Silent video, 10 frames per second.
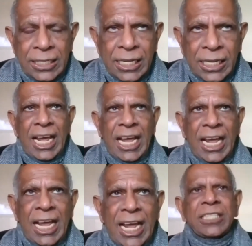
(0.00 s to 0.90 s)

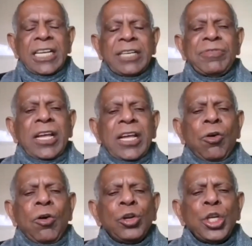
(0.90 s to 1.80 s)
realization that we are
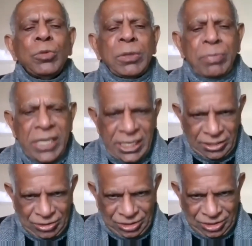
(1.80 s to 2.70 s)
all human
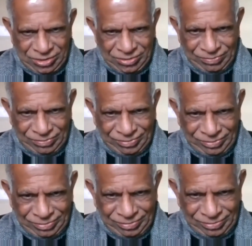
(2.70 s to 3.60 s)
beings,
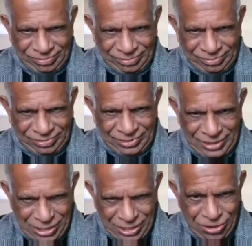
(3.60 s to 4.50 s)

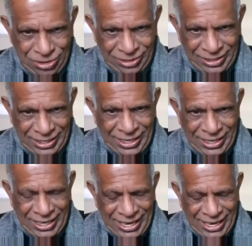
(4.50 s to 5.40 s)
you know,
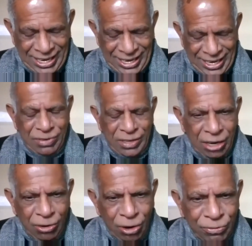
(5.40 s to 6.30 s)
and that we
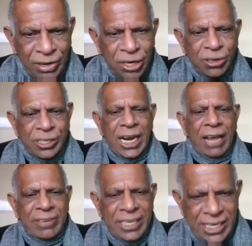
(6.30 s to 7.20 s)
are all fellow
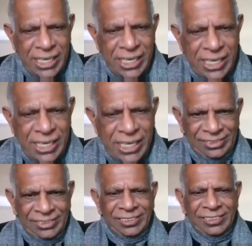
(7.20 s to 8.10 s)
travelers
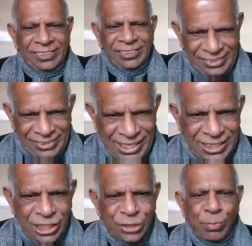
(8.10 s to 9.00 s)

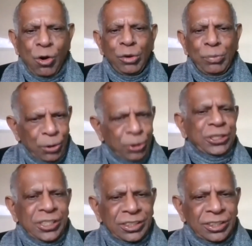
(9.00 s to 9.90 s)
in this small
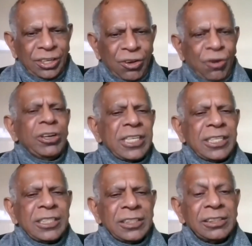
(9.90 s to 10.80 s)
boat called
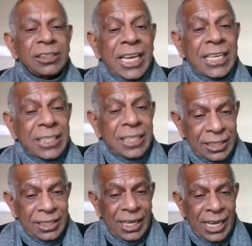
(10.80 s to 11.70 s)

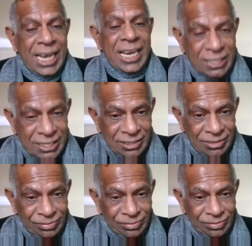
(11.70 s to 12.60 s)
Earth,
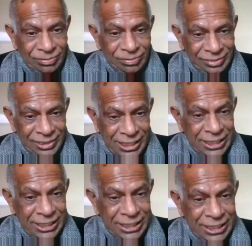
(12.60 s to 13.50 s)

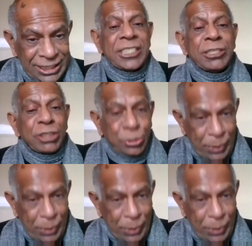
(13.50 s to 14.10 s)
in the immensity of